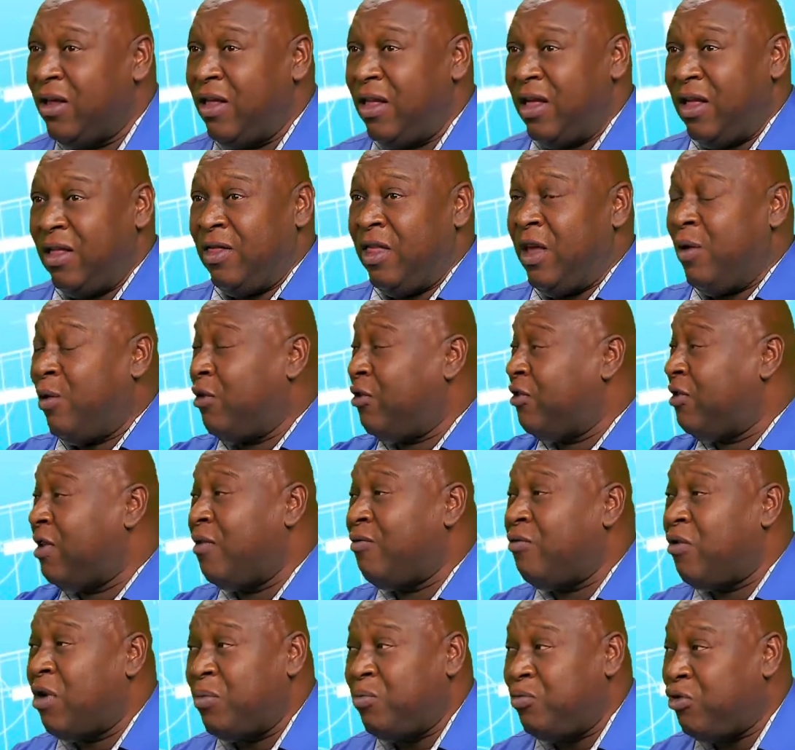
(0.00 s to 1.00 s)
There were
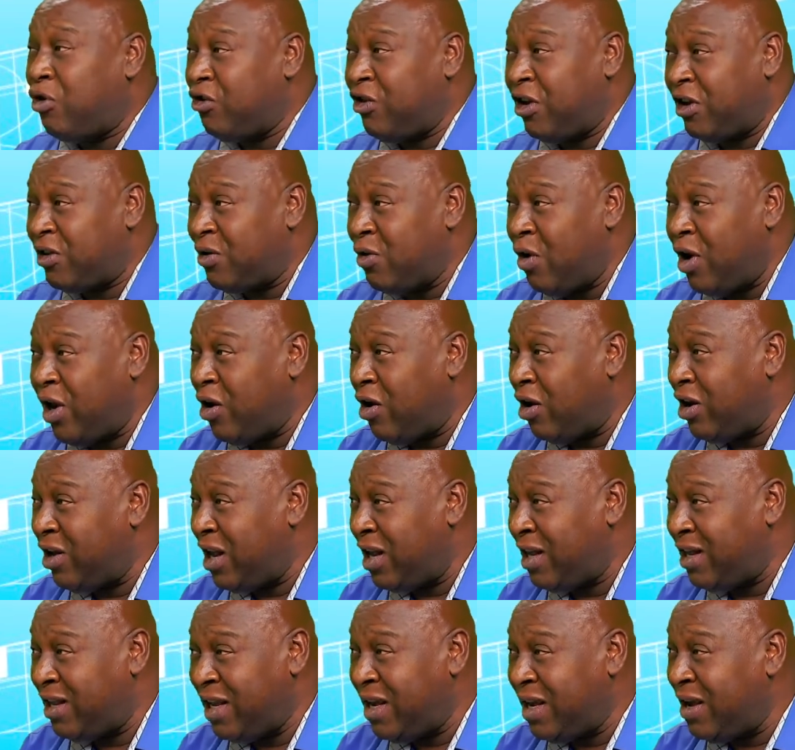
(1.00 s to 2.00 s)
several projects going on in
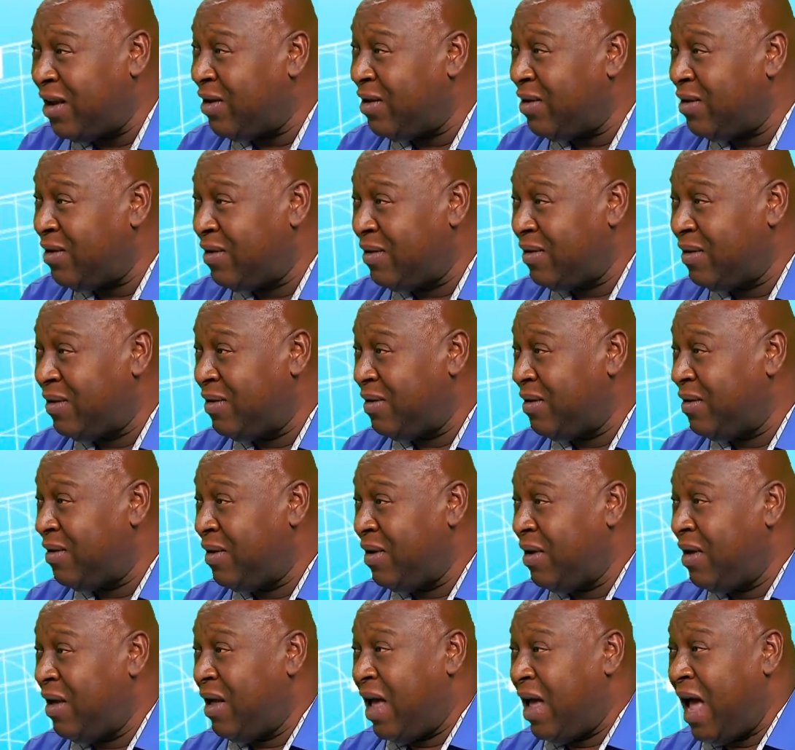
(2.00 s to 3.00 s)
Antigua
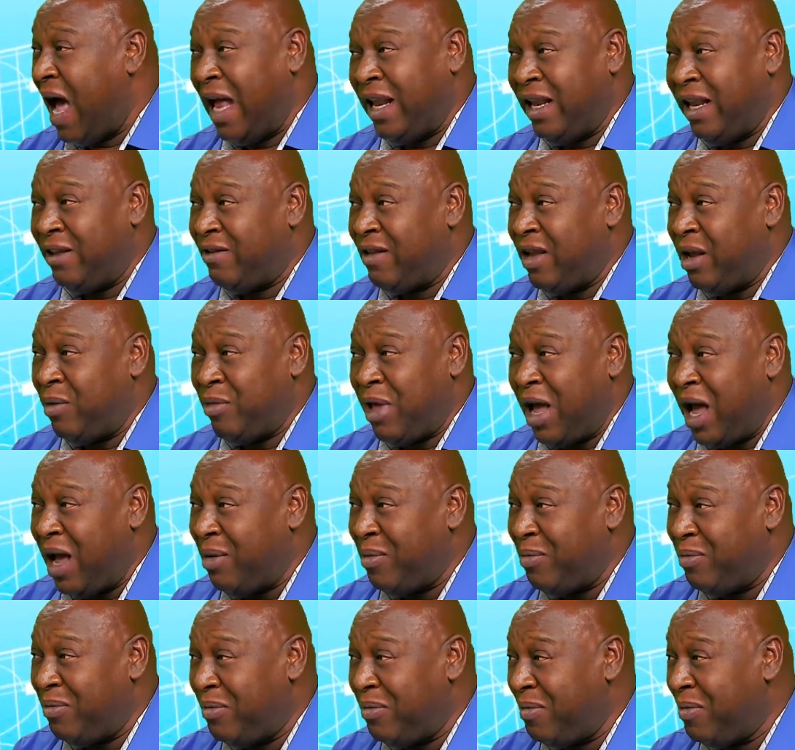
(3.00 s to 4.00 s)
at the same
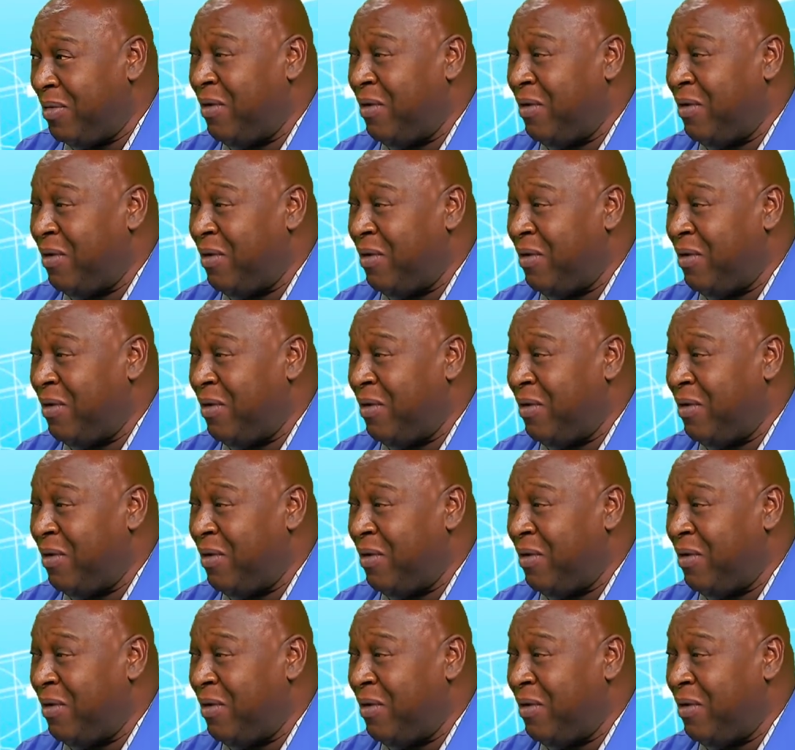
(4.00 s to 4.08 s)
time.